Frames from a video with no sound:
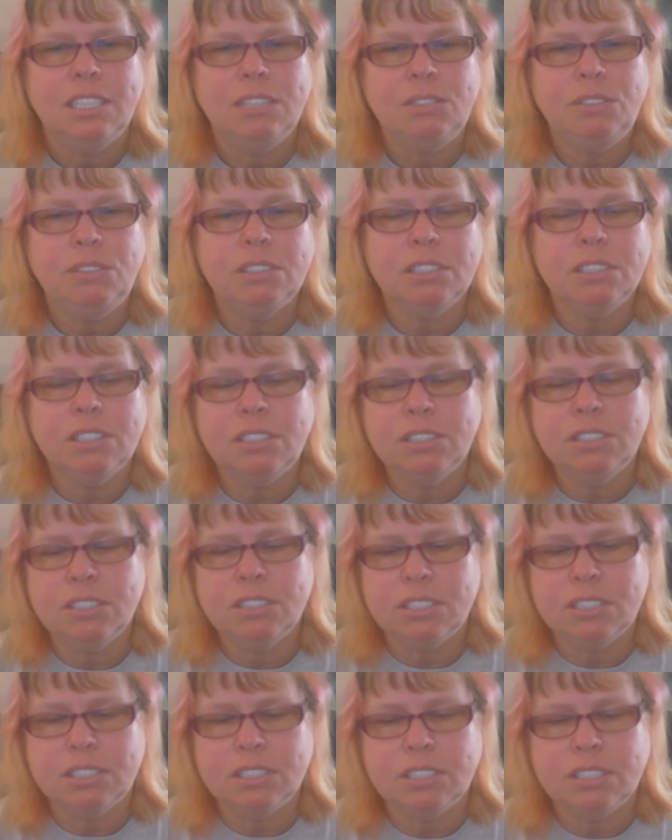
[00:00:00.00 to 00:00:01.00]
If you
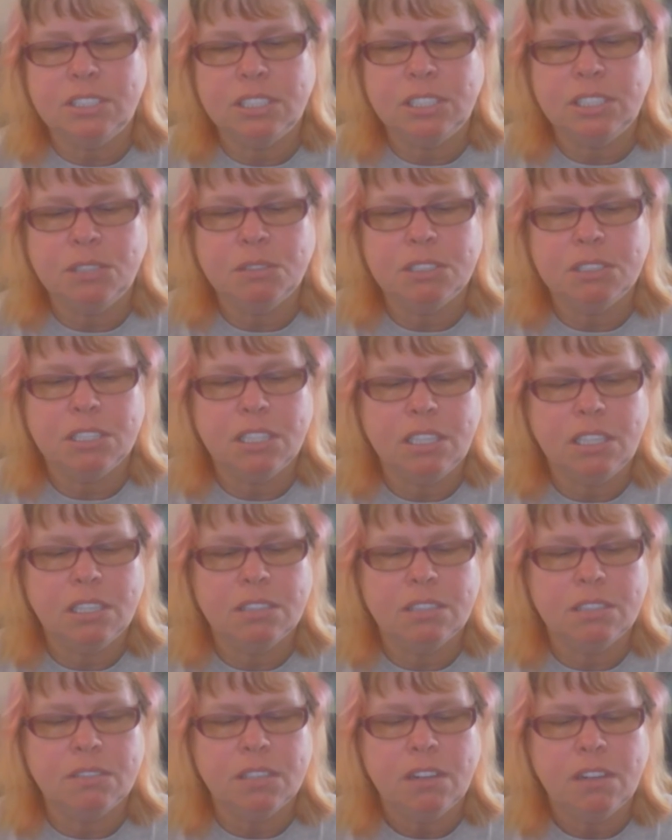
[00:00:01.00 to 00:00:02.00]
understood genuine
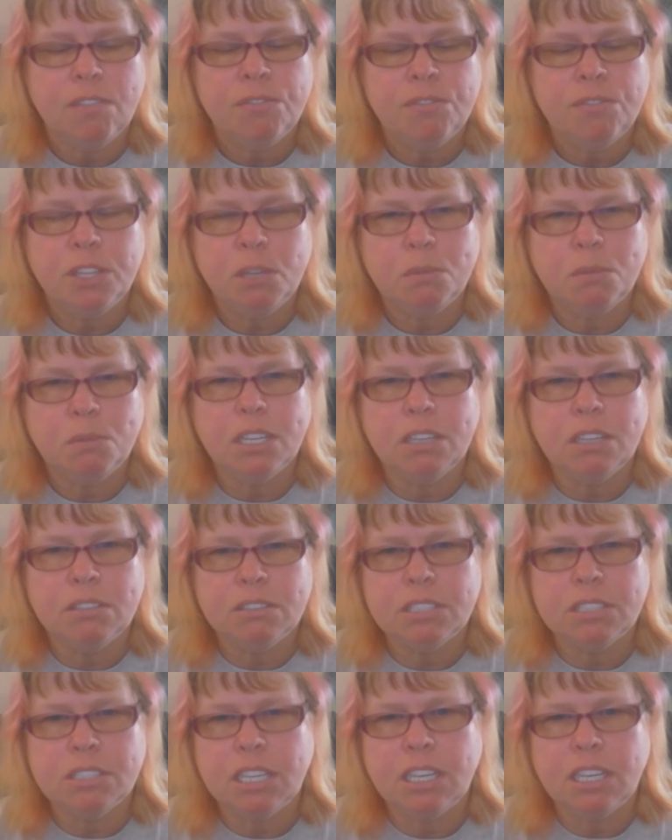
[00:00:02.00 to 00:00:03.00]
love, you would
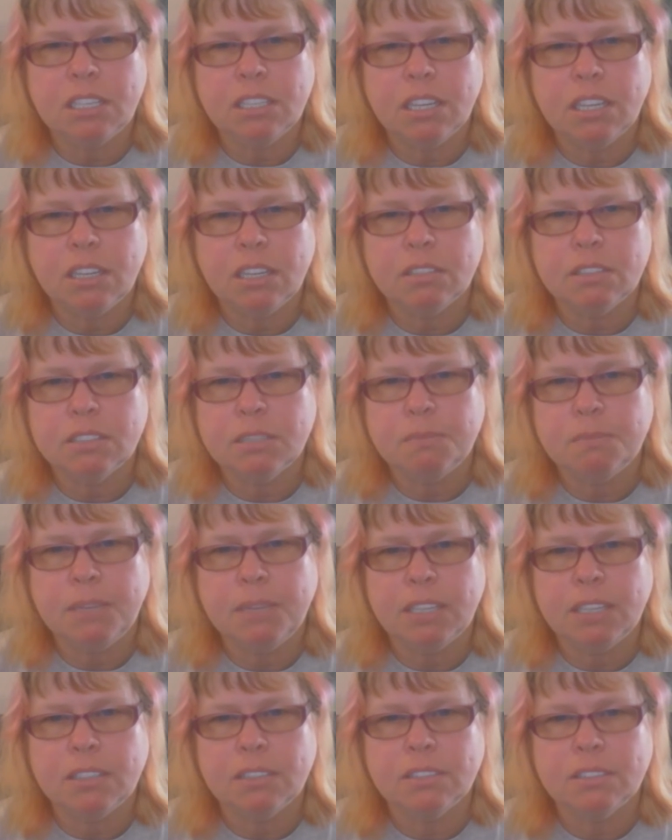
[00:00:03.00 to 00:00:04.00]
understand others
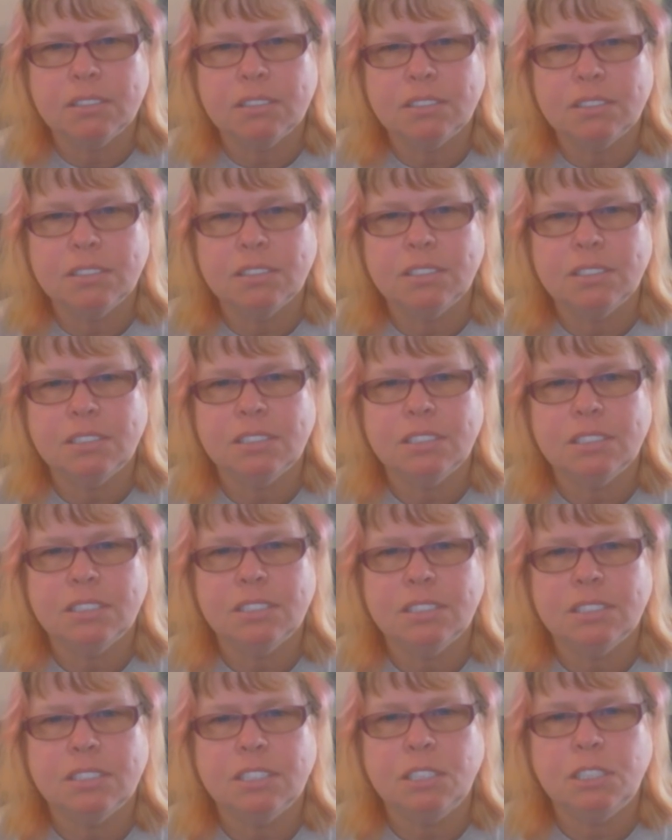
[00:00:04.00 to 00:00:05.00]
better.
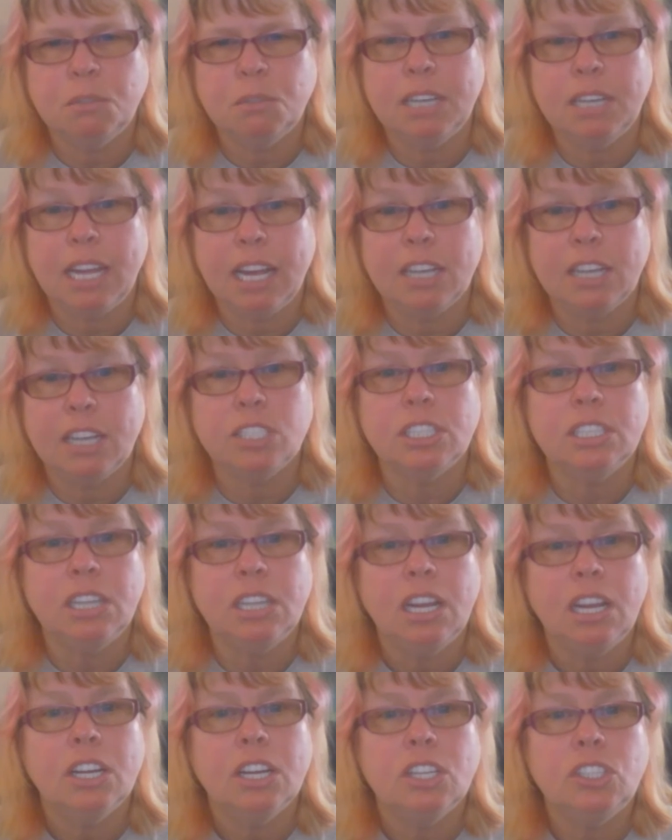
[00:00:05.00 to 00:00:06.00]
You would
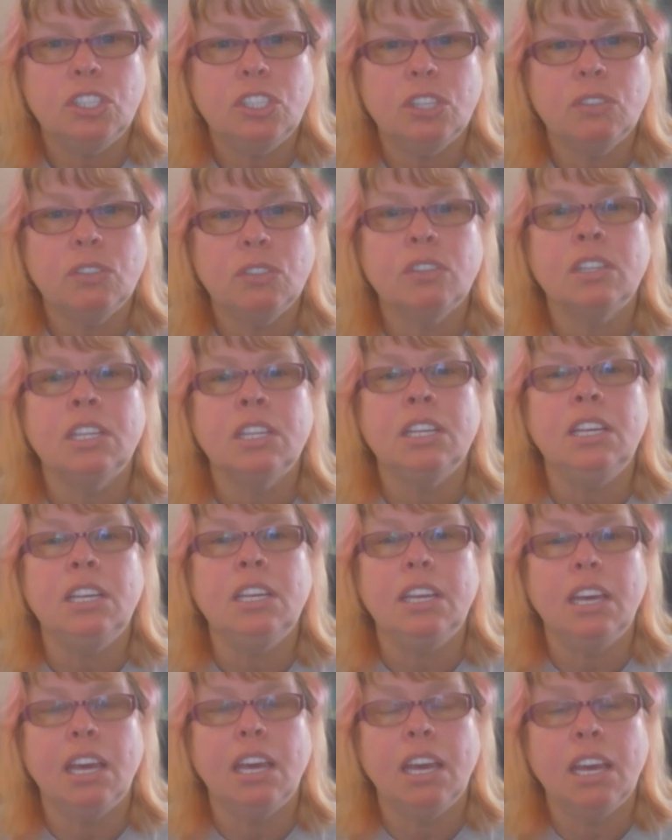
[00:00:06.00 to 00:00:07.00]
actually
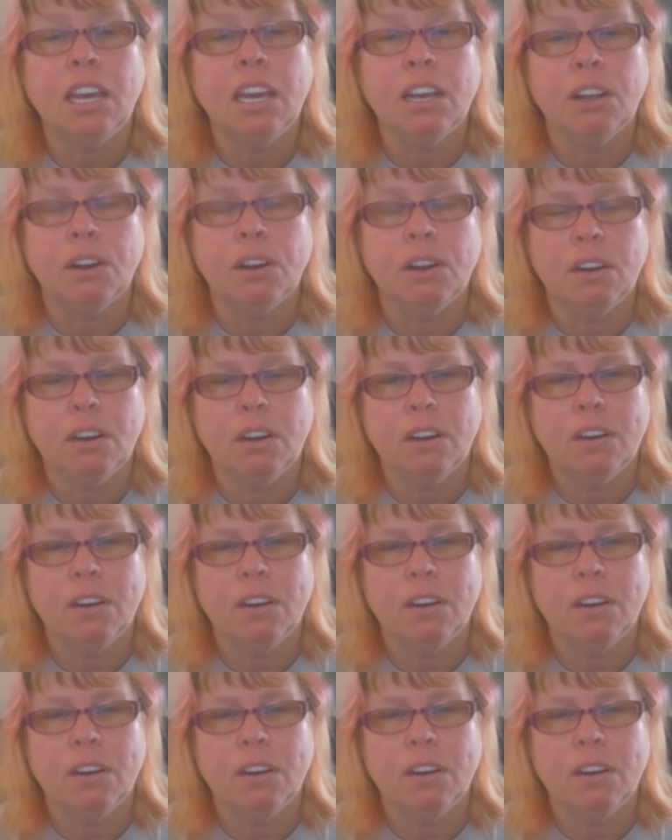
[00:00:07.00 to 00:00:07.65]
genuinely care.